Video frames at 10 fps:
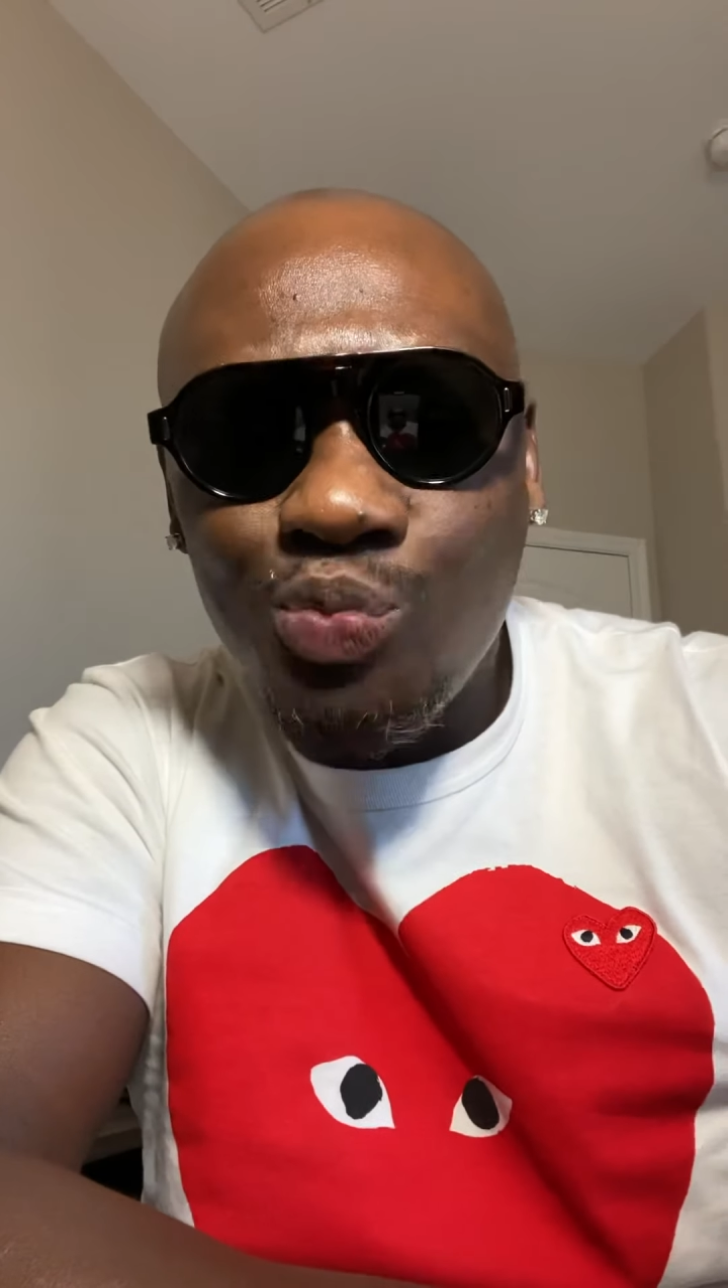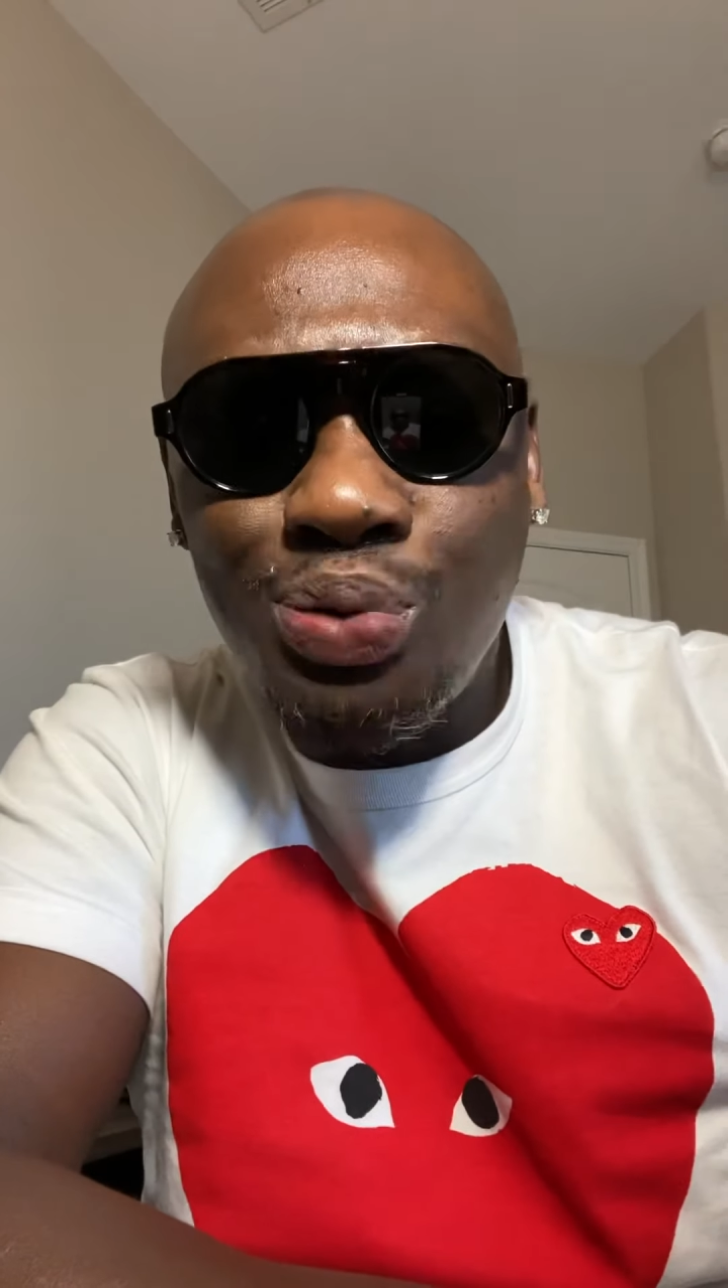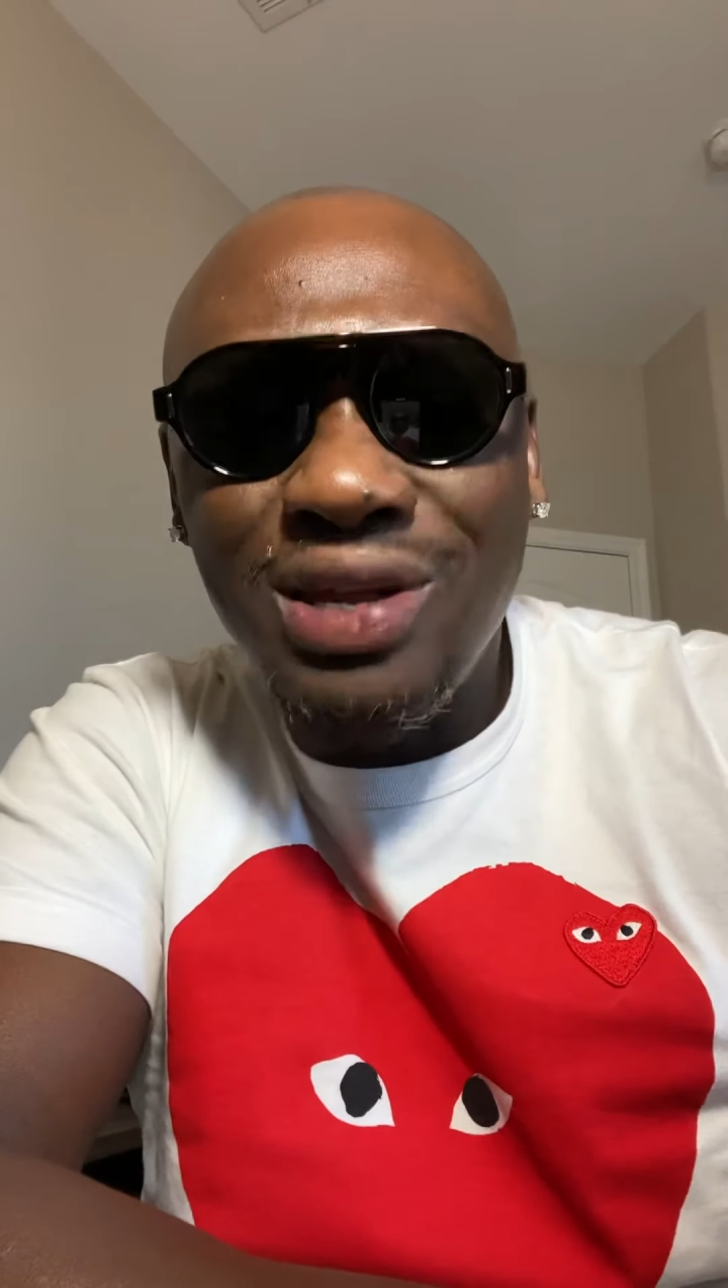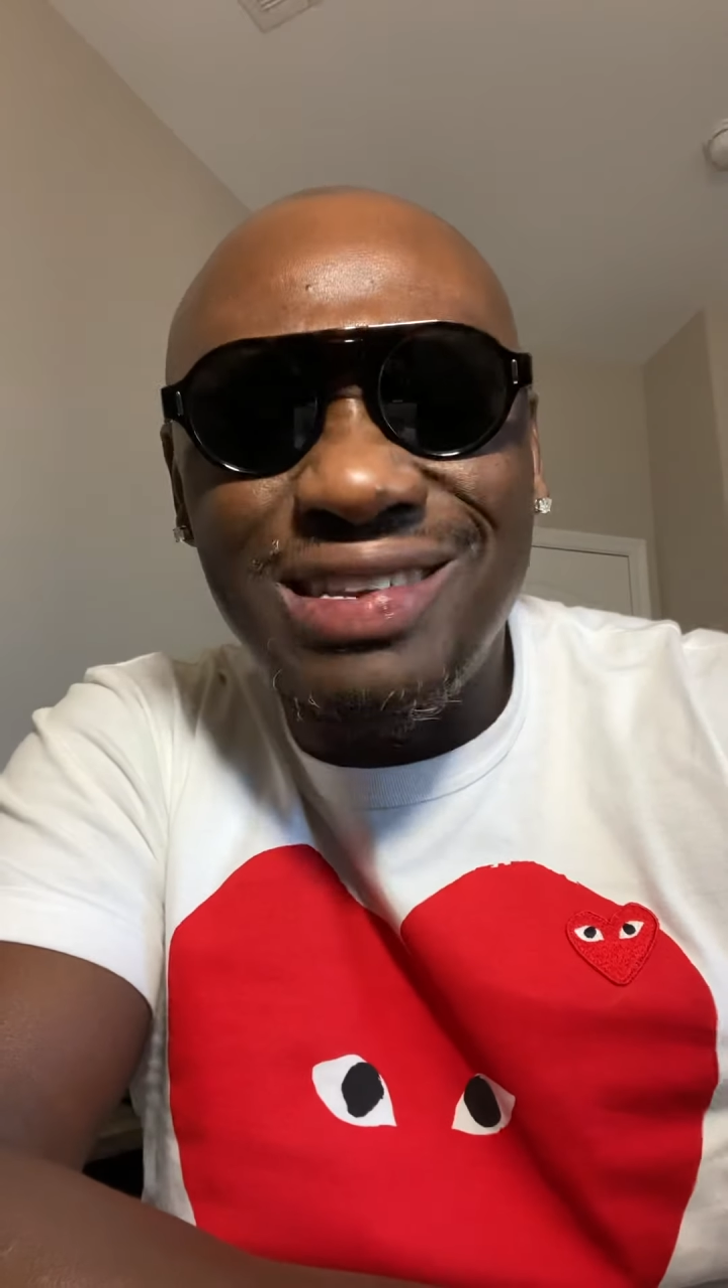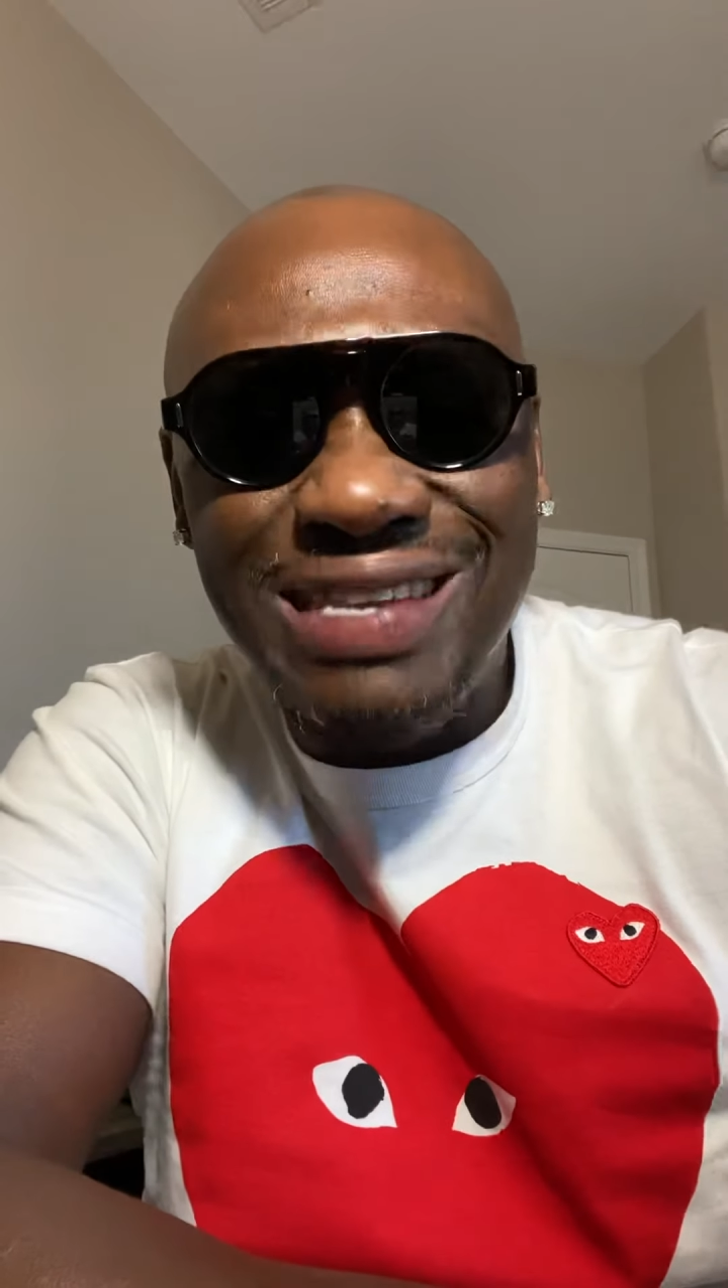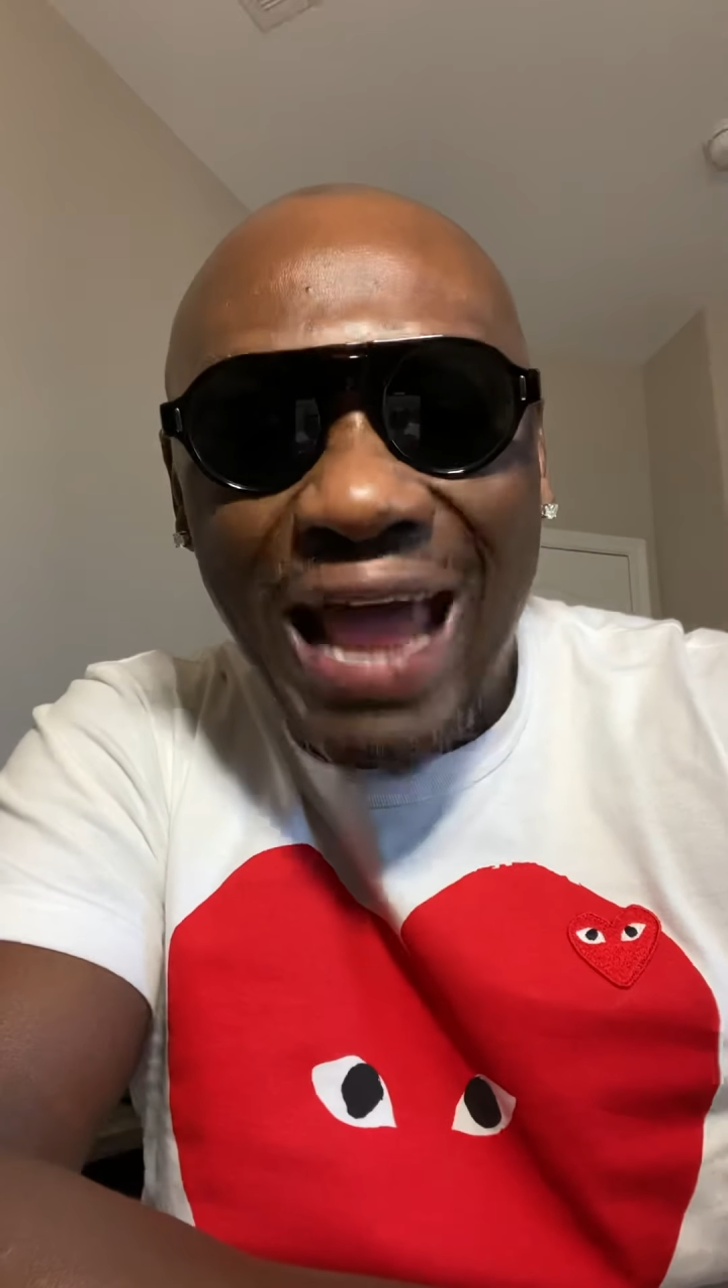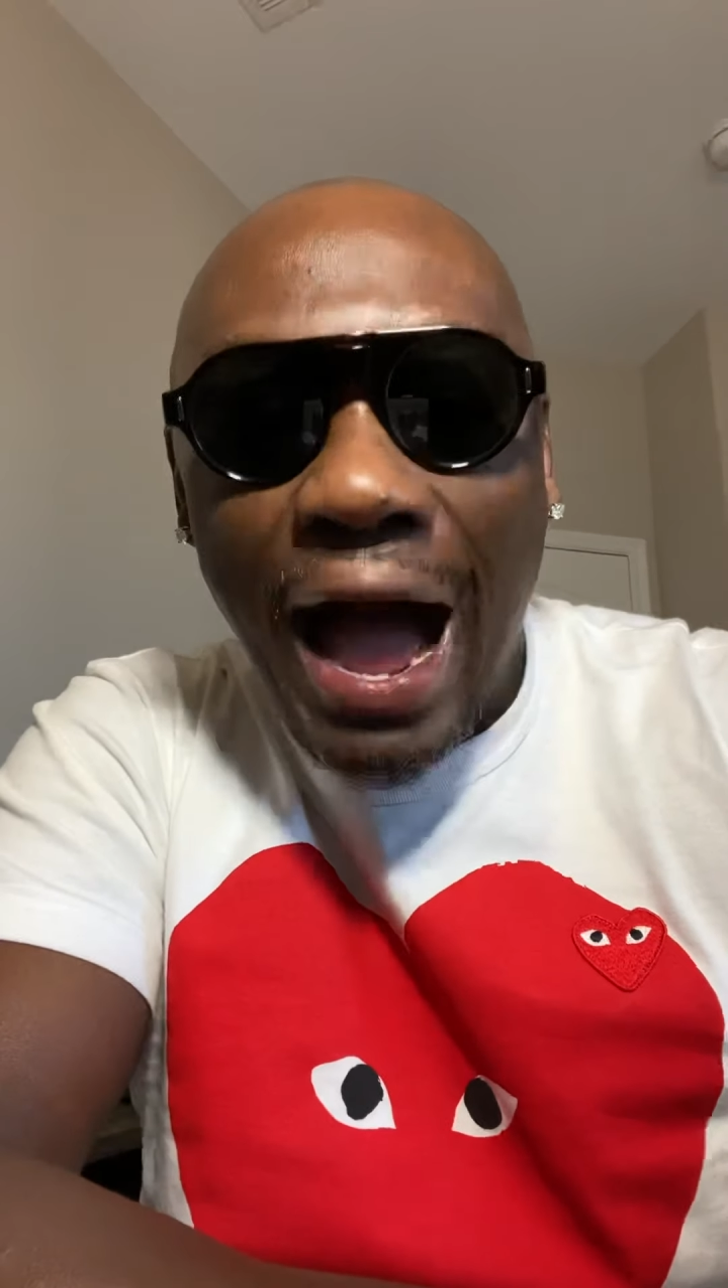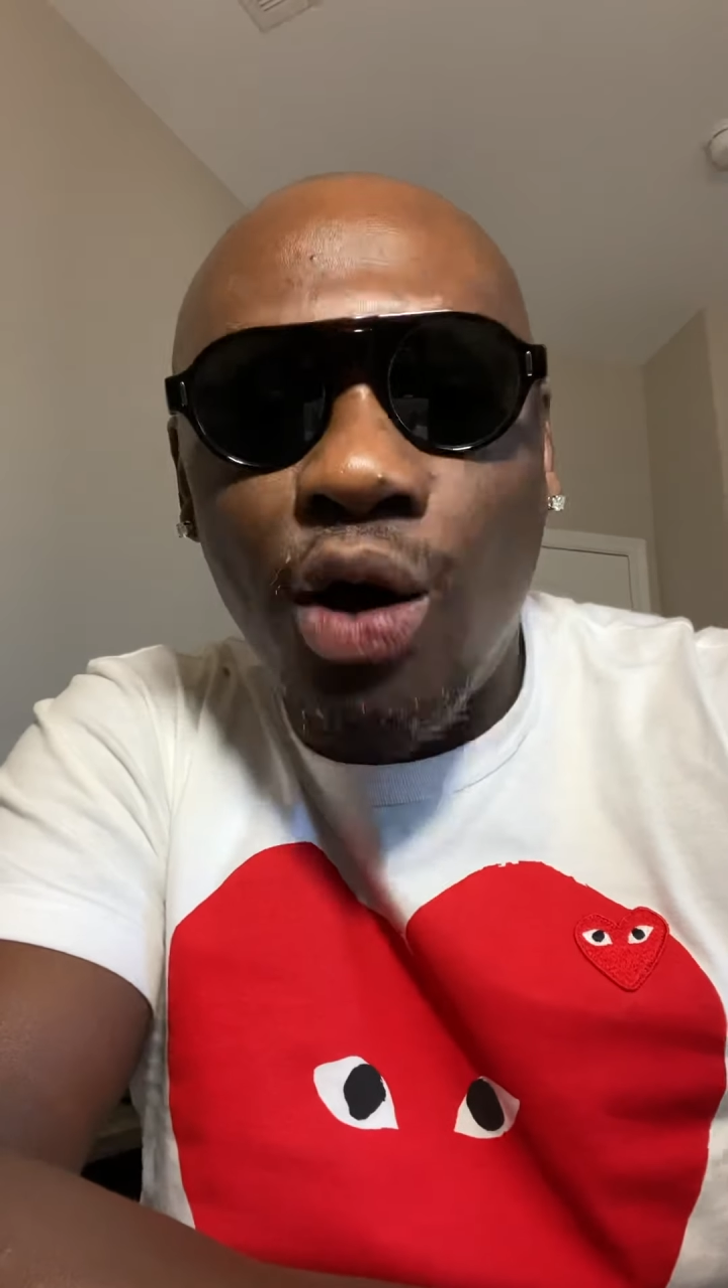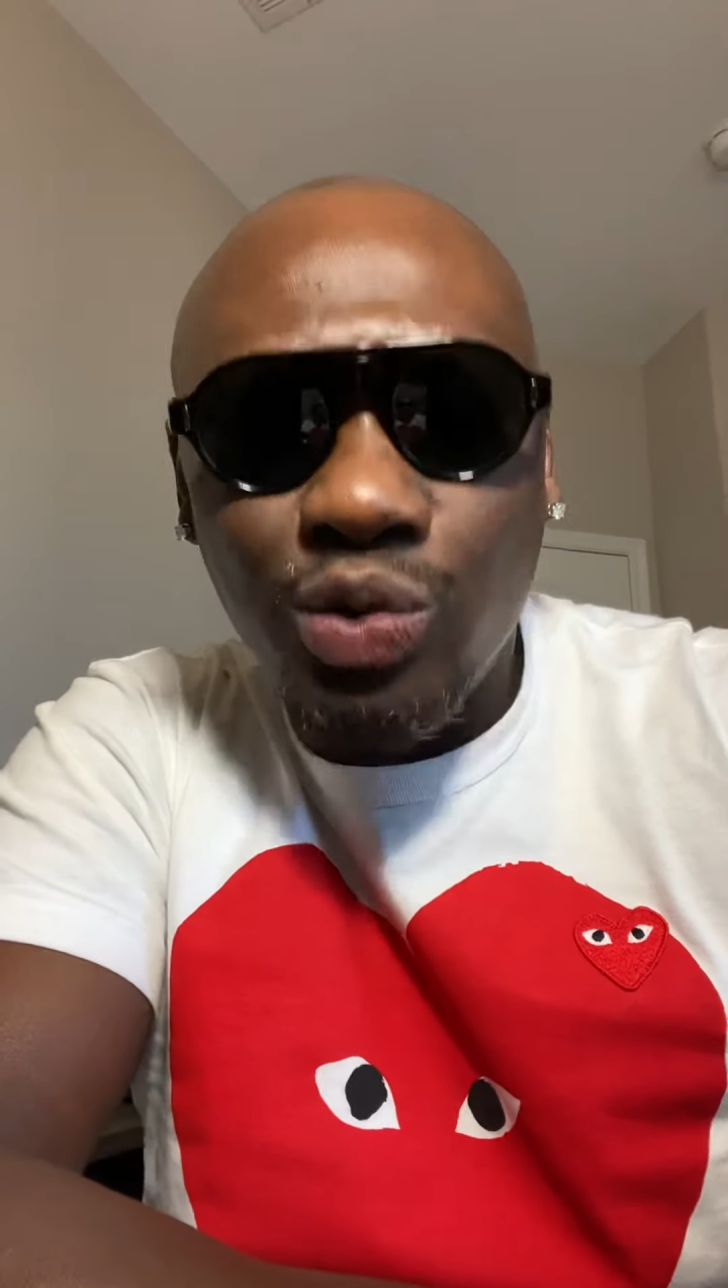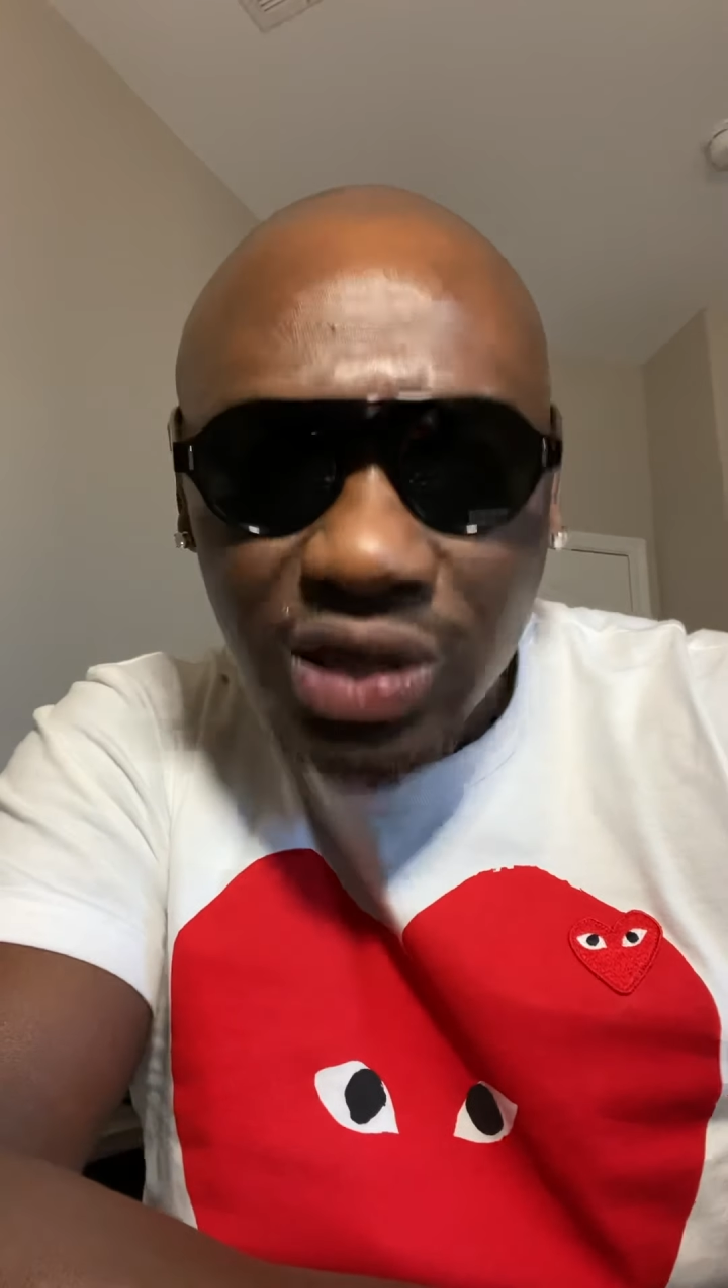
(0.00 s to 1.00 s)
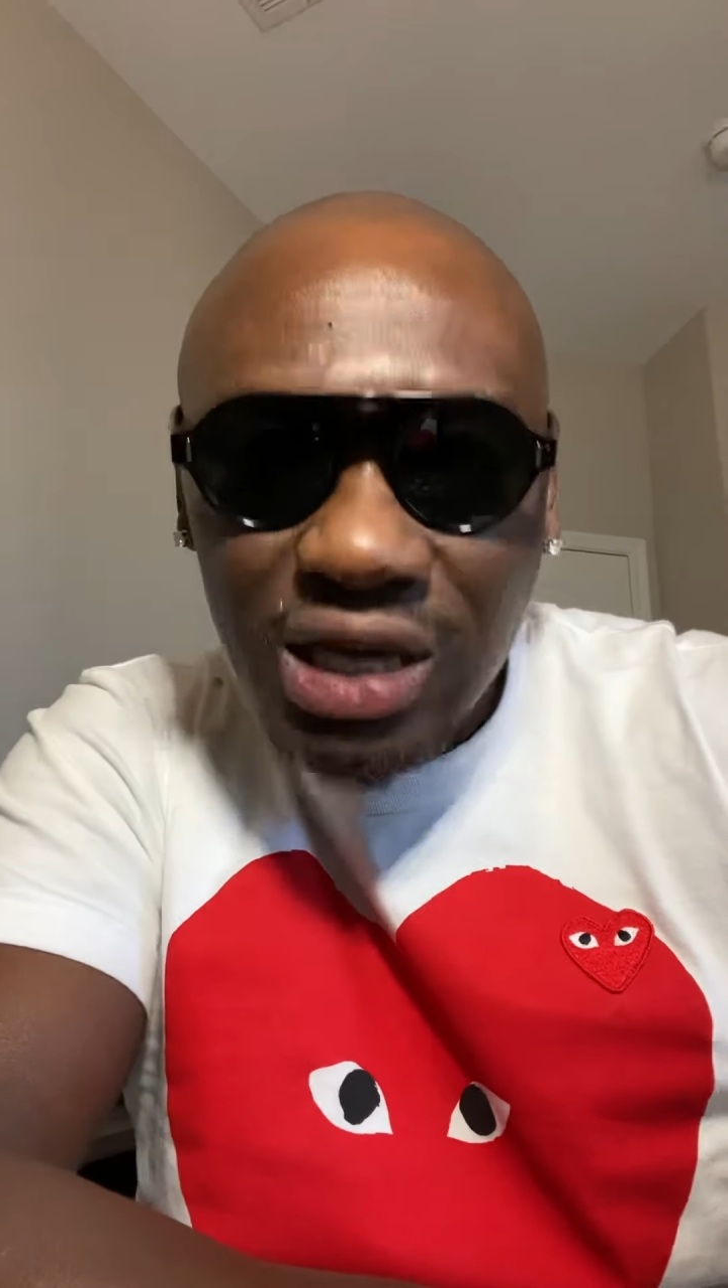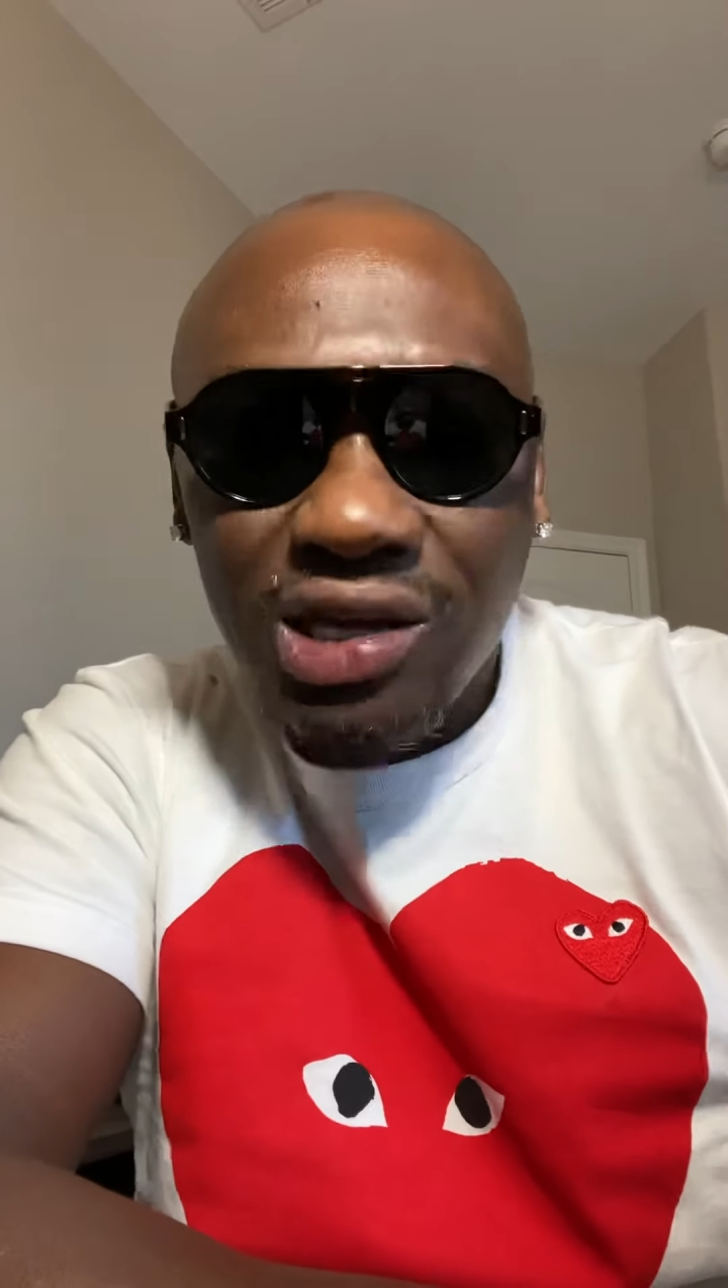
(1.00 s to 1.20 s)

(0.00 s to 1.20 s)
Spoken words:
put doubt